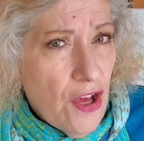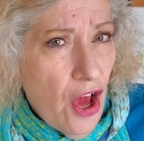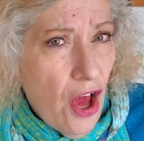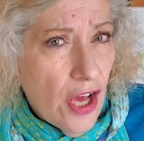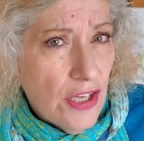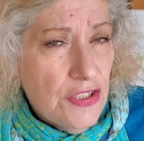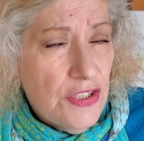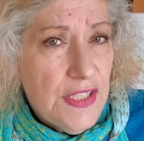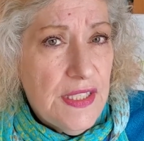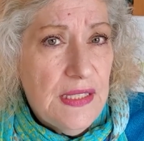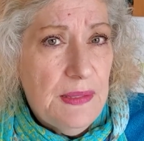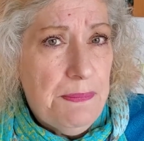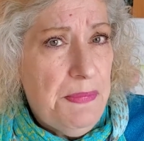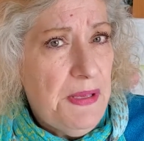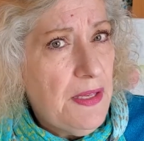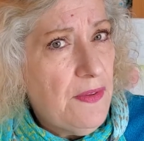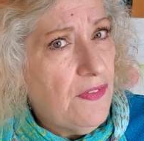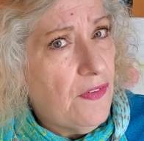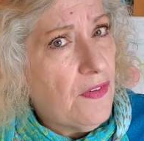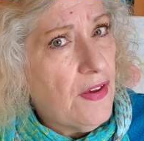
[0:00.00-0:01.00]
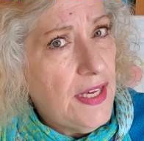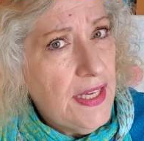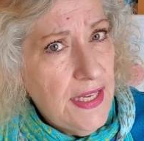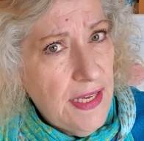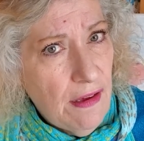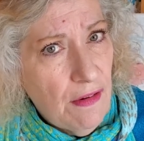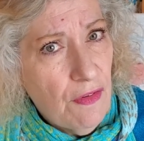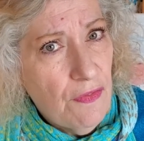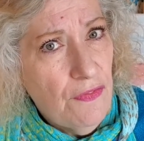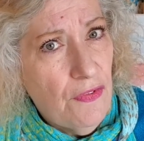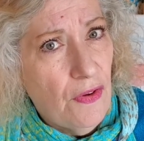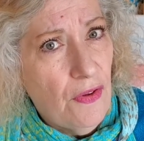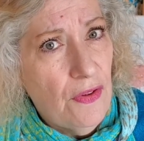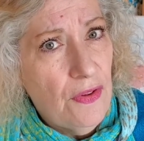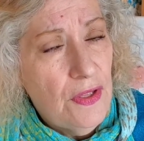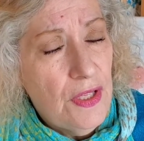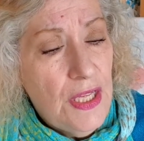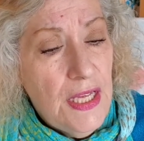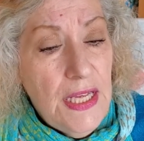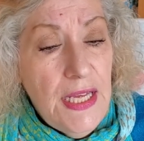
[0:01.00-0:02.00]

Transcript: cautious, be very careful.